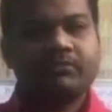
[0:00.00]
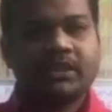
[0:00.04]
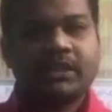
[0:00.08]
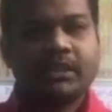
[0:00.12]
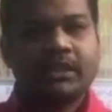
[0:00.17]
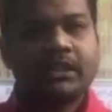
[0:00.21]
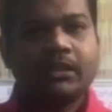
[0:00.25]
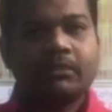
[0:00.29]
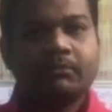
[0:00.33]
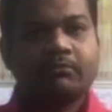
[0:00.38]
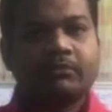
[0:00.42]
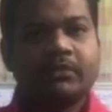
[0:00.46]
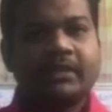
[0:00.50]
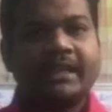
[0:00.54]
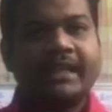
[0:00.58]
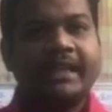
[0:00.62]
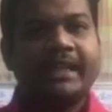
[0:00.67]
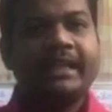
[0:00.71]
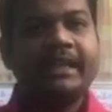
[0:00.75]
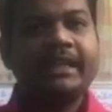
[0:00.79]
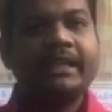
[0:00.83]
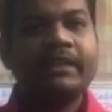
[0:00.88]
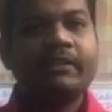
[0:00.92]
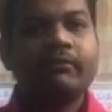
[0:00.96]
Come
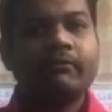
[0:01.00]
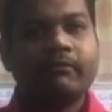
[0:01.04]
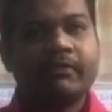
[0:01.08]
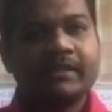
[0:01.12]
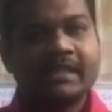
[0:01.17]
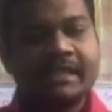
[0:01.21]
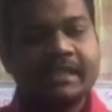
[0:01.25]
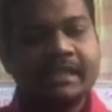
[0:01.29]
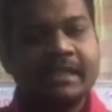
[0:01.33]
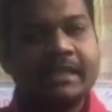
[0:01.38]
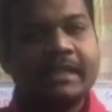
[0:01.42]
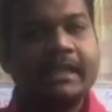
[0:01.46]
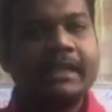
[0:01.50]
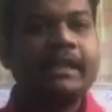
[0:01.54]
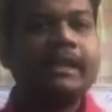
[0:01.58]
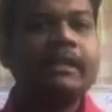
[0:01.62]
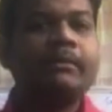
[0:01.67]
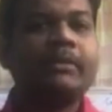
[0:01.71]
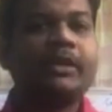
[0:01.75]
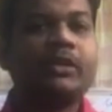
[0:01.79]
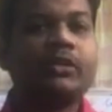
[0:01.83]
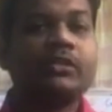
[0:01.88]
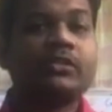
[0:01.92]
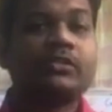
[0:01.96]
daily, visit
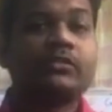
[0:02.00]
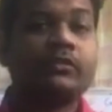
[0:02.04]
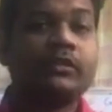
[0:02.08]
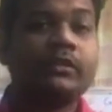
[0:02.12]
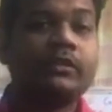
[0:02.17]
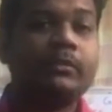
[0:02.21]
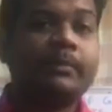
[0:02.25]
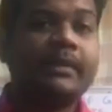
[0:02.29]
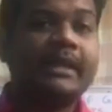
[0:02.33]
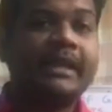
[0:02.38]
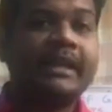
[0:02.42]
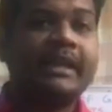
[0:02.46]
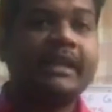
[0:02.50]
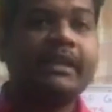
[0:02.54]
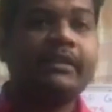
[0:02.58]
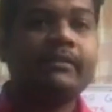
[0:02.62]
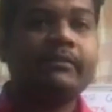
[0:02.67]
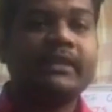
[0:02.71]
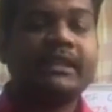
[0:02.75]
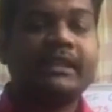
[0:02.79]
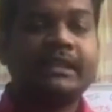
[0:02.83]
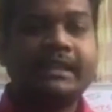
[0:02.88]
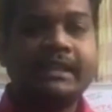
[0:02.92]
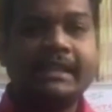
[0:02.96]
daily, because we will be dealing
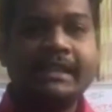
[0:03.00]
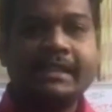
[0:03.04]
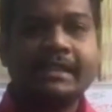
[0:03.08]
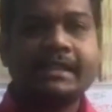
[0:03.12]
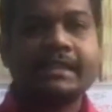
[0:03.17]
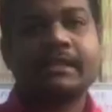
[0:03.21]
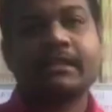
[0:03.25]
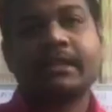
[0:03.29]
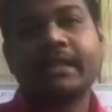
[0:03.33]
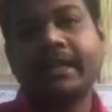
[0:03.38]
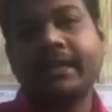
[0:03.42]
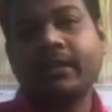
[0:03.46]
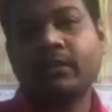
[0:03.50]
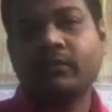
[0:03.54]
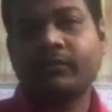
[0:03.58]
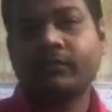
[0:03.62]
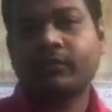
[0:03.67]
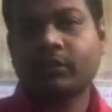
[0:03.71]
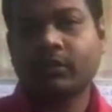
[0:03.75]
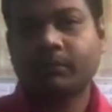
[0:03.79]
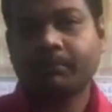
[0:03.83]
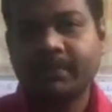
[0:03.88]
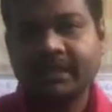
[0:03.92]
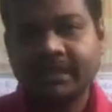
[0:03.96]
with these kind
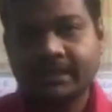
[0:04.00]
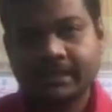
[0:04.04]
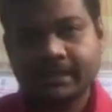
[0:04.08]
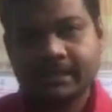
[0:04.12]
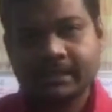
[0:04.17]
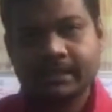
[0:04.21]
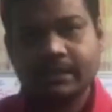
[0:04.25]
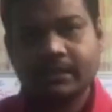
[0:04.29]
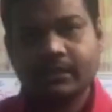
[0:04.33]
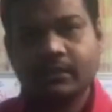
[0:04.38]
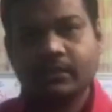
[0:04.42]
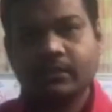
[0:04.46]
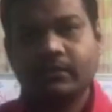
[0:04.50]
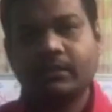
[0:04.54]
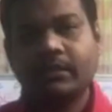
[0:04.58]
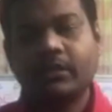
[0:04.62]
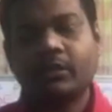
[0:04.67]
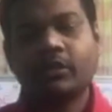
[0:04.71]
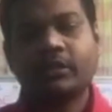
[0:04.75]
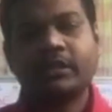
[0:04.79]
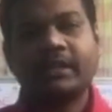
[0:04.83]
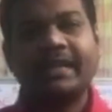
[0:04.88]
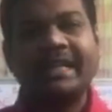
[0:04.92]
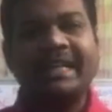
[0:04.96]
of topics
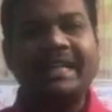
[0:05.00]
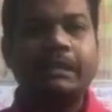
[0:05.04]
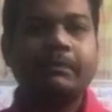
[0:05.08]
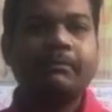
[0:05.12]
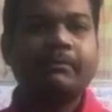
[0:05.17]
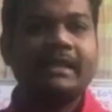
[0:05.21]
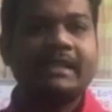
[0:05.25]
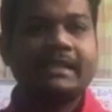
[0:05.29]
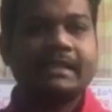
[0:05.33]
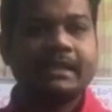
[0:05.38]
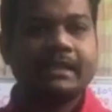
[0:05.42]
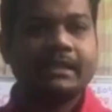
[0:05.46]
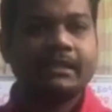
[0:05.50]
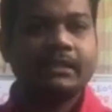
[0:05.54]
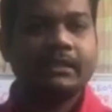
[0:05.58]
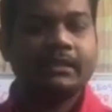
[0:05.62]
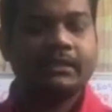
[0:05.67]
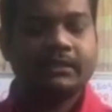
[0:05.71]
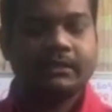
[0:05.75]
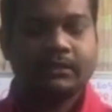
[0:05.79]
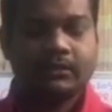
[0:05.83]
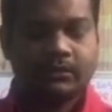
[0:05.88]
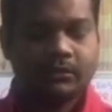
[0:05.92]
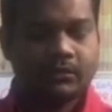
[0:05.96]
on daily
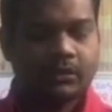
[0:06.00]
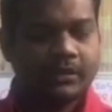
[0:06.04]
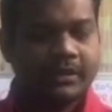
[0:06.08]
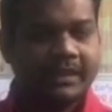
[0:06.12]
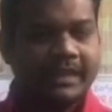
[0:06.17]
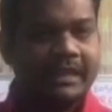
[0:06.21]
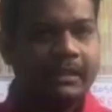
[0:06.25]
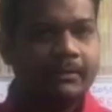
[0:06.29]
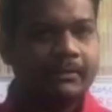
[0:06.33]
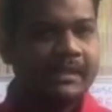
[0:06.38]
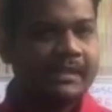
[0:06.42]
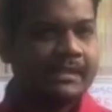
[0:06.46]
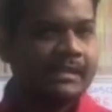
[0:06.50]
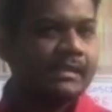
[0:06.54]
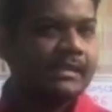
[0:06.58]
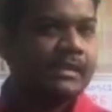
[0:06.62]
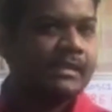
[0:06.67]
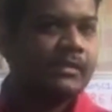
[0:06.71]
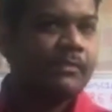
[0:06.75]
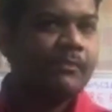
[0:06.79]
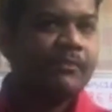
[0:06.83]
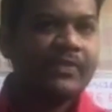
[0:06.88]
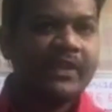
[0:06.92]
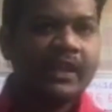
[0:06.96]

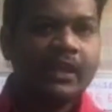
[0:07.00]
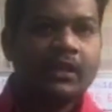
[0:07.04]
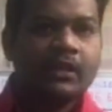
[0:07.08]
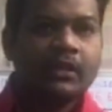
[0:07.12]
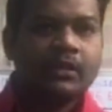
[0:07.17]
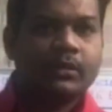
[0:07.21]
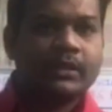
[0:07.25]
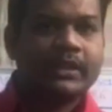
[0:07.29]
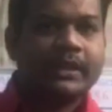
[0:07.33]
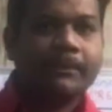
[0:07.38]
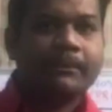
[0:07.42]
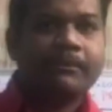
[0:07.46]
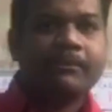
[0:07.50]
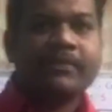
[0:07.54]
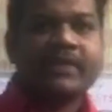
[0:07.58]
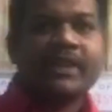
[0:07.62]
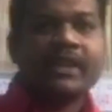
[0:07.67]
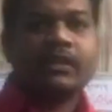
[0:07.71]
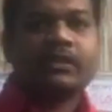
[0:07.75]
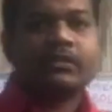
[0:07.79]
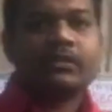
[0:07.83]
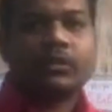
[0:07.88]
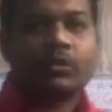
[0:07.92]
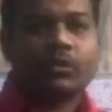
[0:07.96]
basis. Okay,
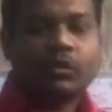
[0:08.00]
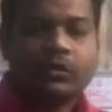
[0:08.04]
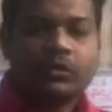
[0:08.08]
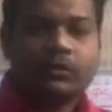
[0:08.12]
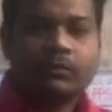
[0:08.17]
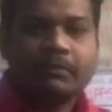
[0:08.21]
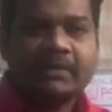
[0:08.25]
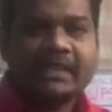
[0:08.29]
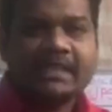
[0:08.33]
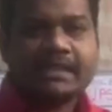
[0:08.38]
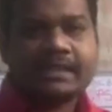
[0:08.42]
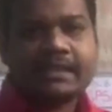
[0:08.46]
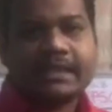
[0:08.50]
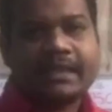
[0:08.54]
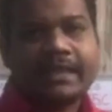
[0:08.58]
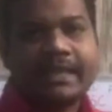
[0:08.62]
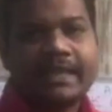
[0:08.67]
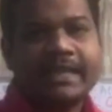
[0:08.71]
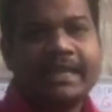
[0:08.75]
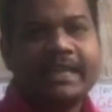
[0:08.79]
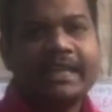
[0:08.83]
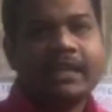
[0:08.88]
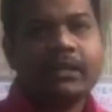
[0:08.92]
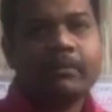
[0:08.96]
don't miss
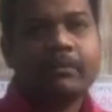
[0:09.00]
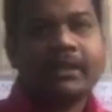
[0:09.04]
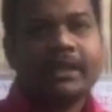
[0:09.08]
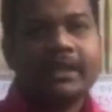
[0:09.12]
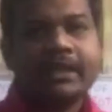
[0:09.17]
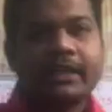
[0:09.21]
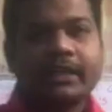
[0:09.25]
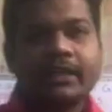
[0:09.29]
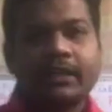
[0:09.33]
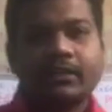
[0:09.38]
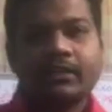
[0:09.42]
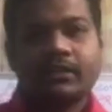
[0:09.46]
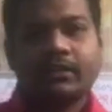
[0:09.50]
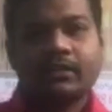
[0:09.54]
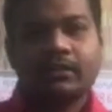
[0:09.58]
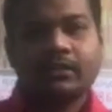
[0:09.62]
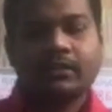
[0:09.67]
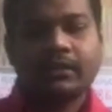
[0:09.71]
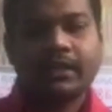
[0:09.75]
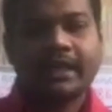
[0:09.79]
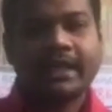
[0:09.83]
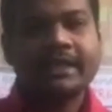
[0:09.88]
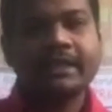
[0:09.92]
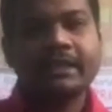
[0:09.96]
any update.
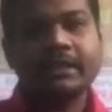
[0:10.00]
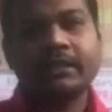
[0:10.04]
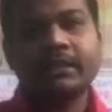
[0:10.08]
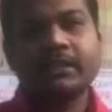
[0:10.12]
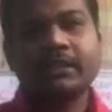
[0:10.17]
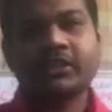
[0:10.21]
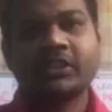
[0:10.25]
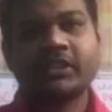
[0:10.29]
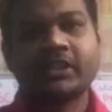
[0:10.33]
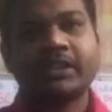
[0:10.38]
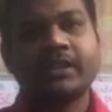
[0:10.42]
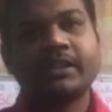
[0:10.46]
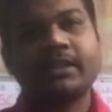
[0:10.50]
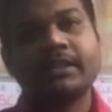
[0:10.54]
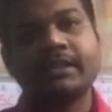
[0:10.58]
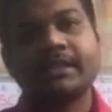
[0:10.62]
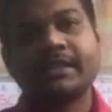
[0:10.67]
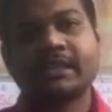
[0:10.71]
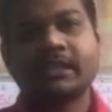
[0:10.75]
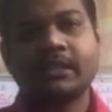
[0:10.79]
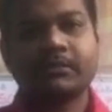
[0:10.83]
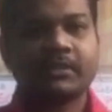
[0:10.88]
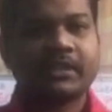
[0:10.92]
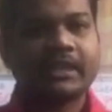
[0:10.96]
Like, share,
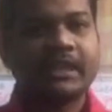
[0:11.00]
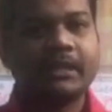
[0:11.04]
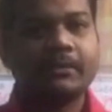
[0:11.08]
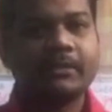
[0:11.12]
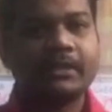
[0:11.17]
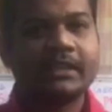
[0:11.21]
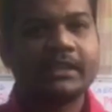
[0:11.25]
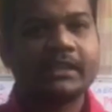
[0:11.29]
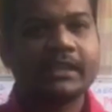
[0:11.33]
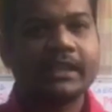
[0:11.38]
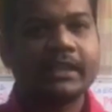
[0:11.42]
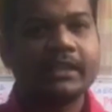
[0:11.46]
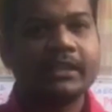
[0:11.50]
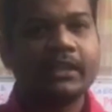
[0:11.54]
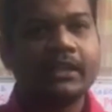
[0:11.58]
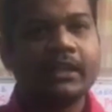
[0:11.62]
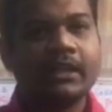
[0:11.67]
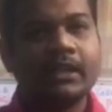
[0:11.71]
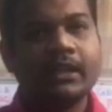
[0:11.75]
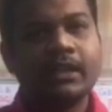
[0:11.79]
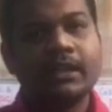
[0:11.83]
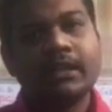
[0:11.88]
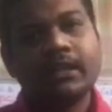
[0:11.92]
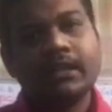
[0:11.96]
subscribe our channel.
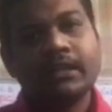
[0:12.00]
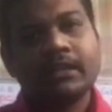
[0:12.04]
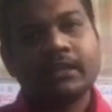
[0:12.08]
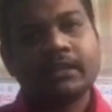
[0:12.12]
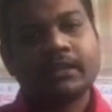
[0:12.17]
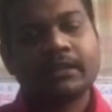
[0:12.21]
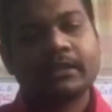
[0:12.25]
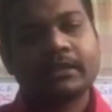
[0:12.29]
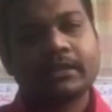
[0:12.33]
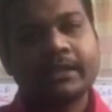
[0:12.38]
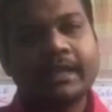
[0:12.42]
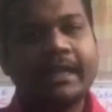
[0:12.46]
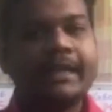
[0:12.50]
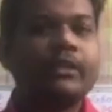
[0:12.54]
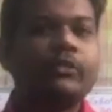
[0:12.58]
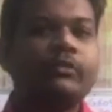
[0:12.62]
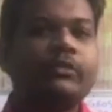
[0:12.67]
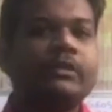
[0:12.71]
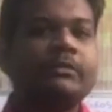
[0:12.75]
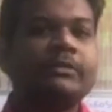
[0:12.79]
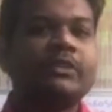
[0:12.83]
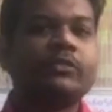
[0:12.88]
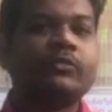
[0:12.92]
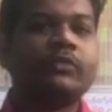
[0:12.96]
Thank you
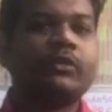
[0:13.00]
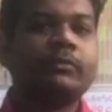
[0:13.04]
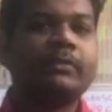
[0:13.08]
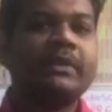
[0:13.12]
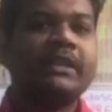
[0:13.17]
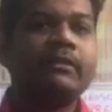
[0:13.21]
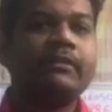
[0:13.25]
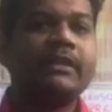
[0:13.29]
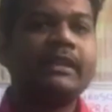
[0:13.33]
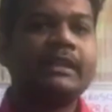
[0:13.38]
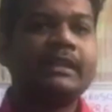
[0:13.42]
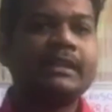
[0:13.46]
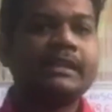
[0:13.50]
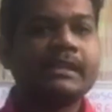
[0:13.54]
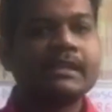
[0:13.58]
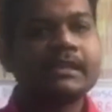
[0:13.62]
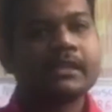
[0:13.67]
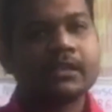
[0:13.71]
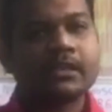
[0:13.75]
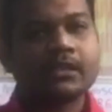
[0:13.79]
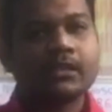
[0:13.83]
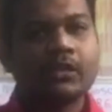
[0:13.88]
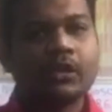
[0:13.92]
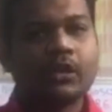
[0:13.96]
very much for being with
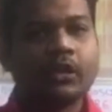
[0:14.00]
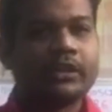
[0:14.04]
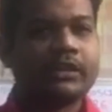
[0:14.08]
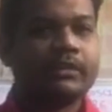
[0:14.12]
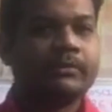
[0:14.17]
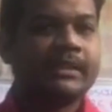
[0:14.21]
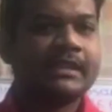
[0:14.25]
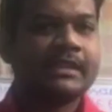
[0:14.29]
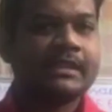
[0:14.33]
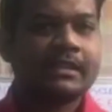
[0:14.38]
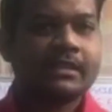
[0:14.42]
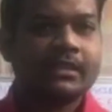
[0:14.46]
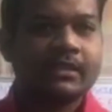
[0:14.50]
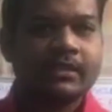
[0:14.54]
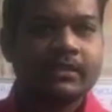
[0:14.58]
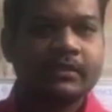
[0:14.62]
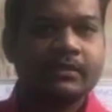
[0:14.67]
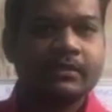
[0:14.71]
us. All the best.